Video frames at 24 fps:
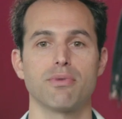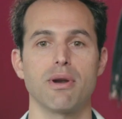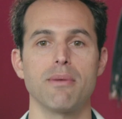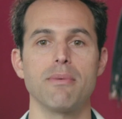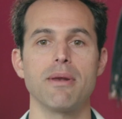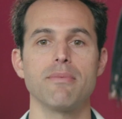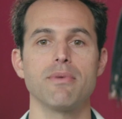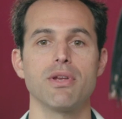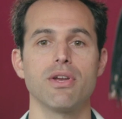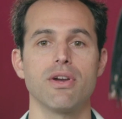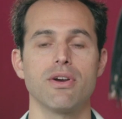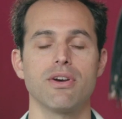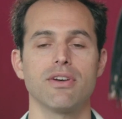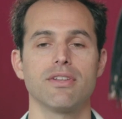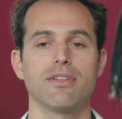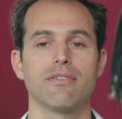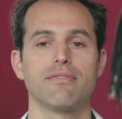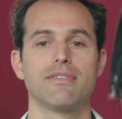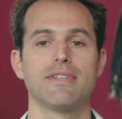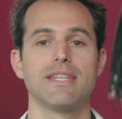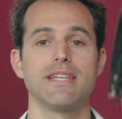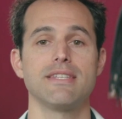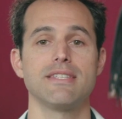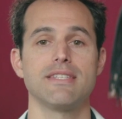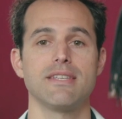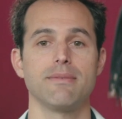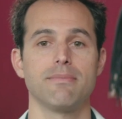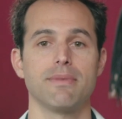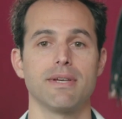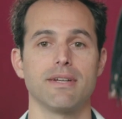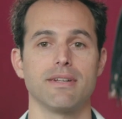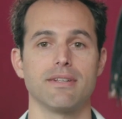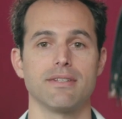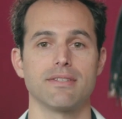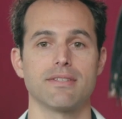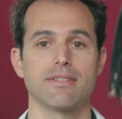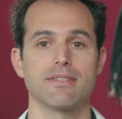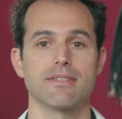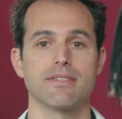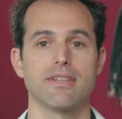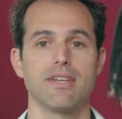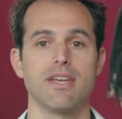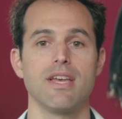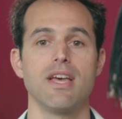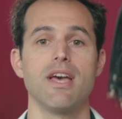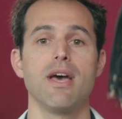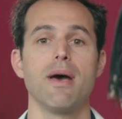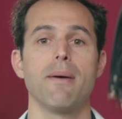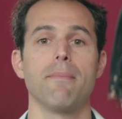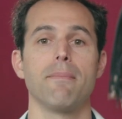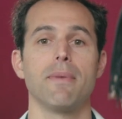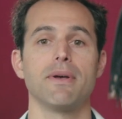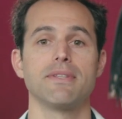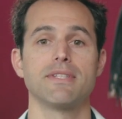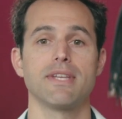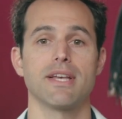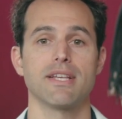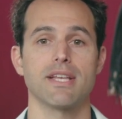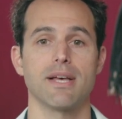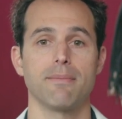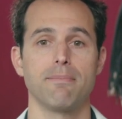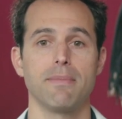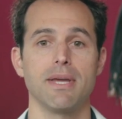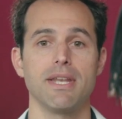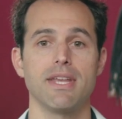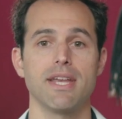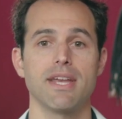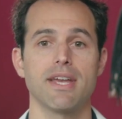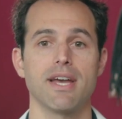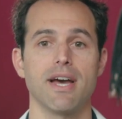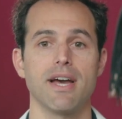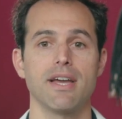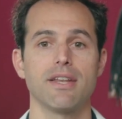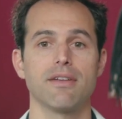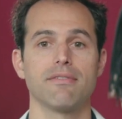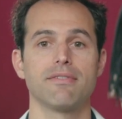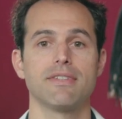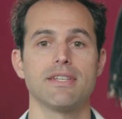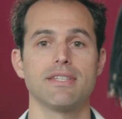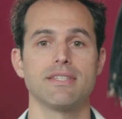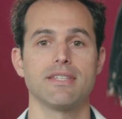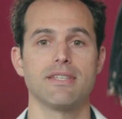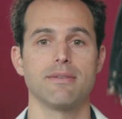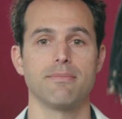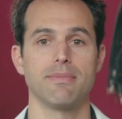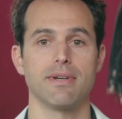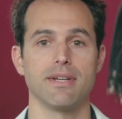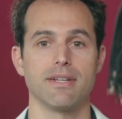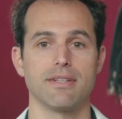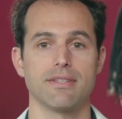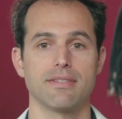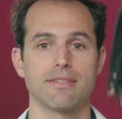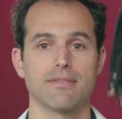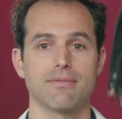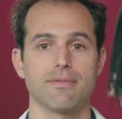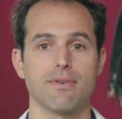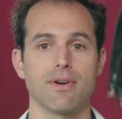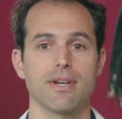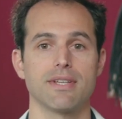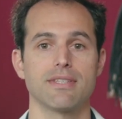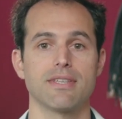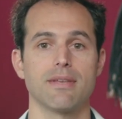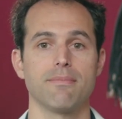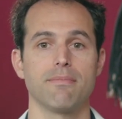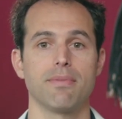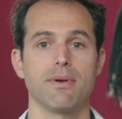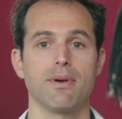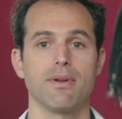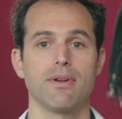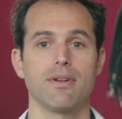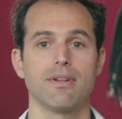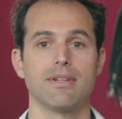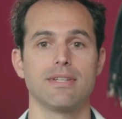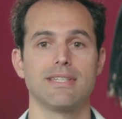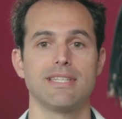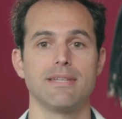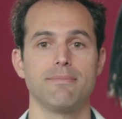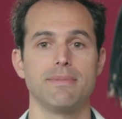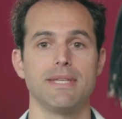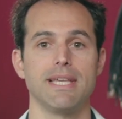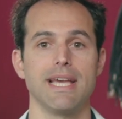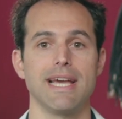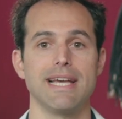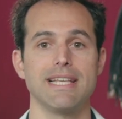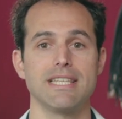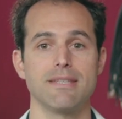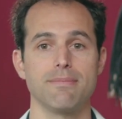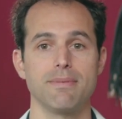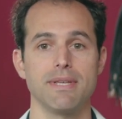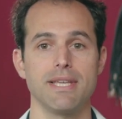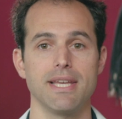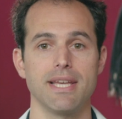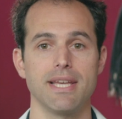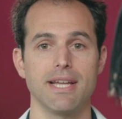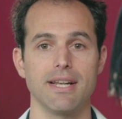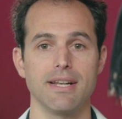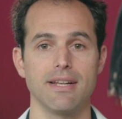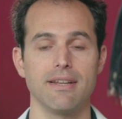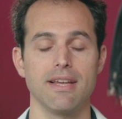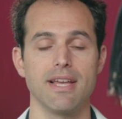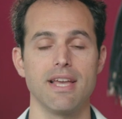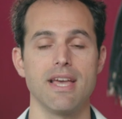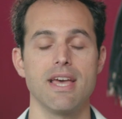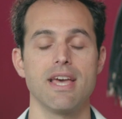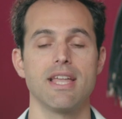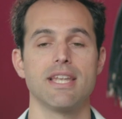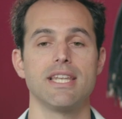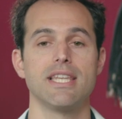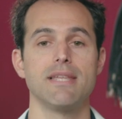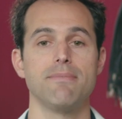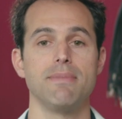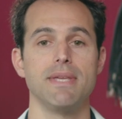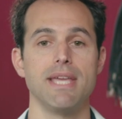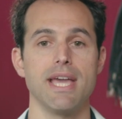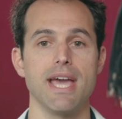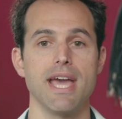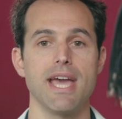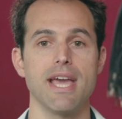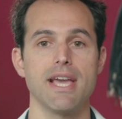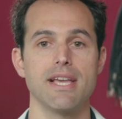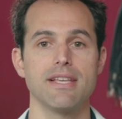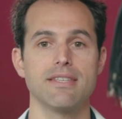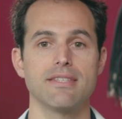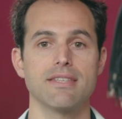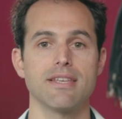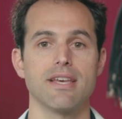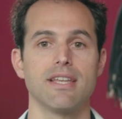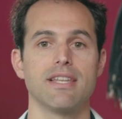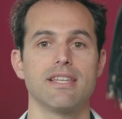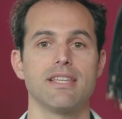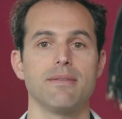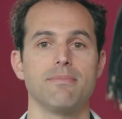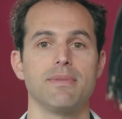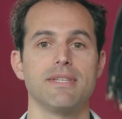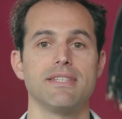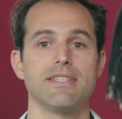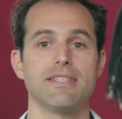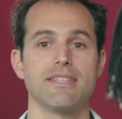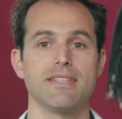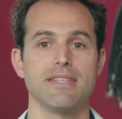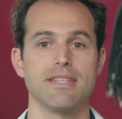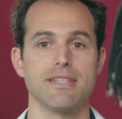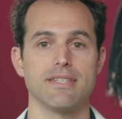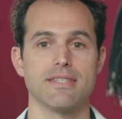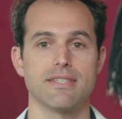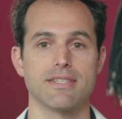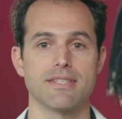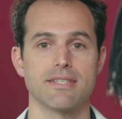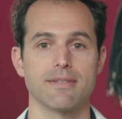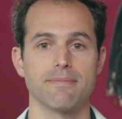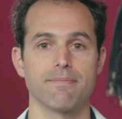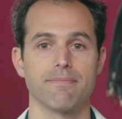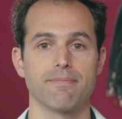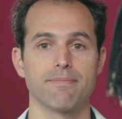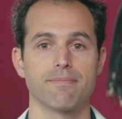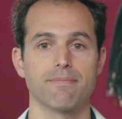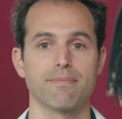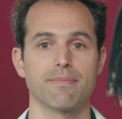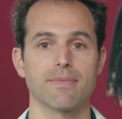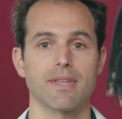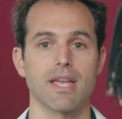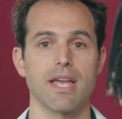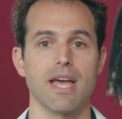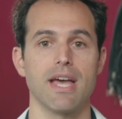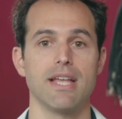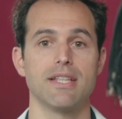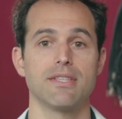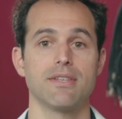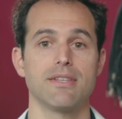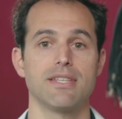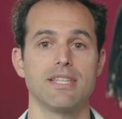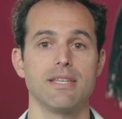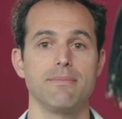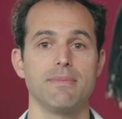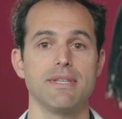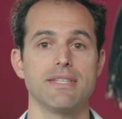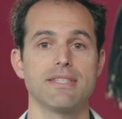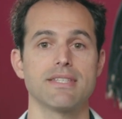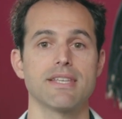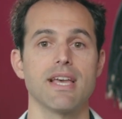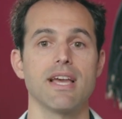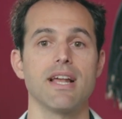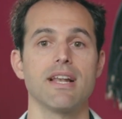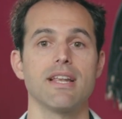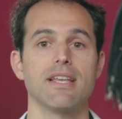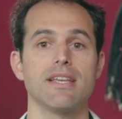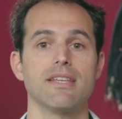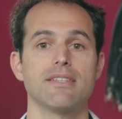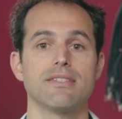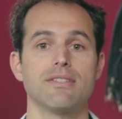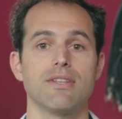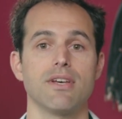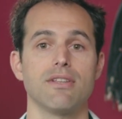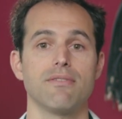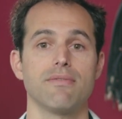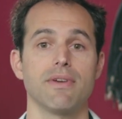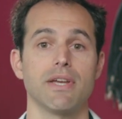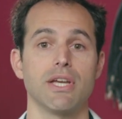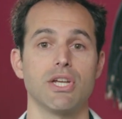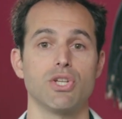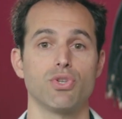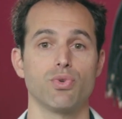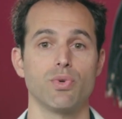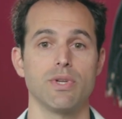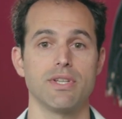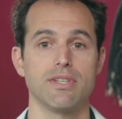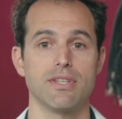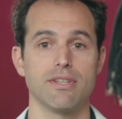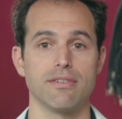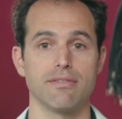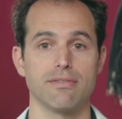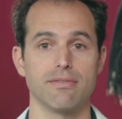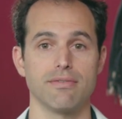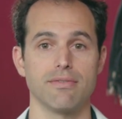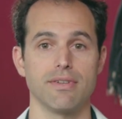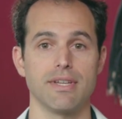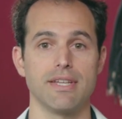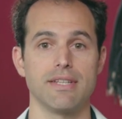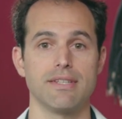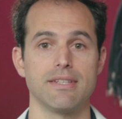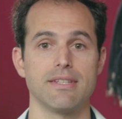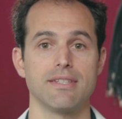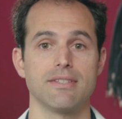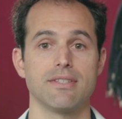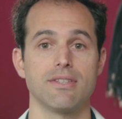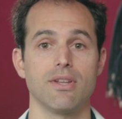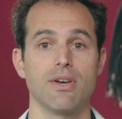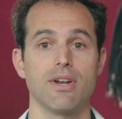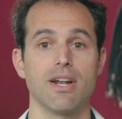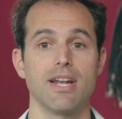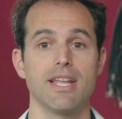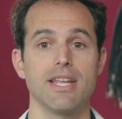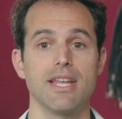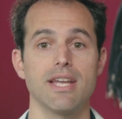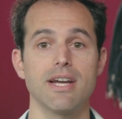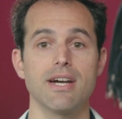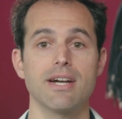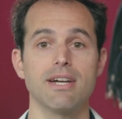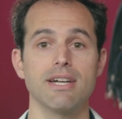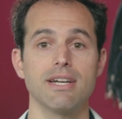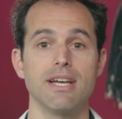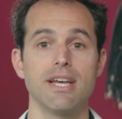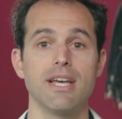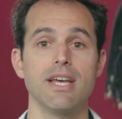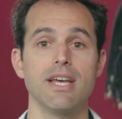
probably heard of decibels, but there are many kinds of decibels. For example, dB-SPL, dB-As, and dB-Cs. And the dB scale is not very intuitive. It is not linear,